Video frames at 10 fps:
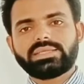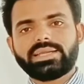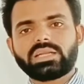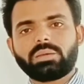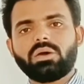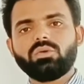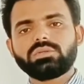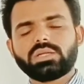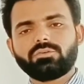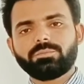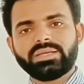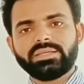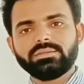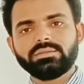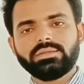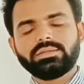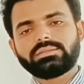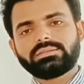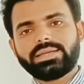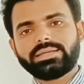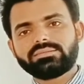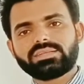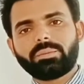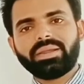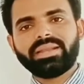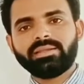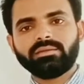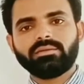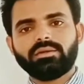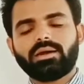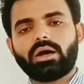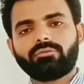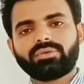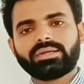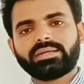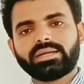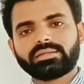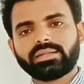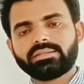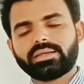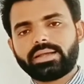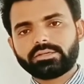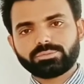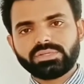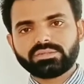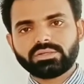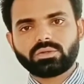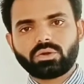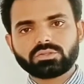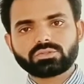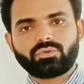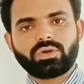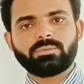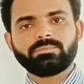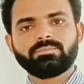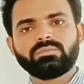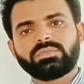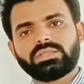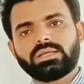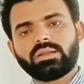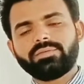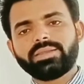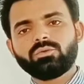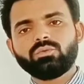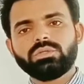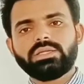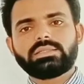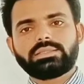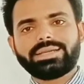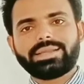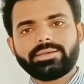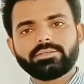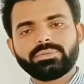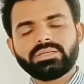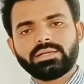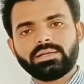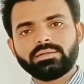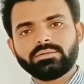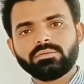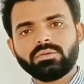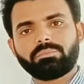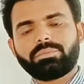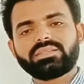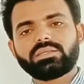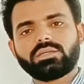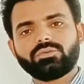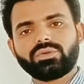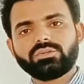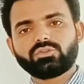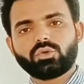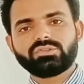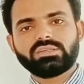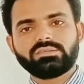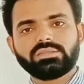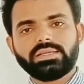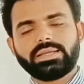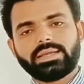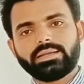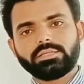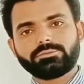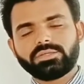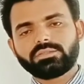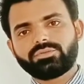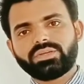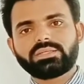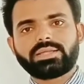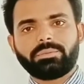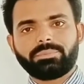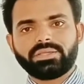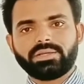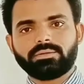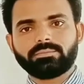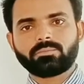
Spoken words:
that amount of money that is remaining after deducting the explicit cost from the revenue that has been earned by the different sources in a specific time period.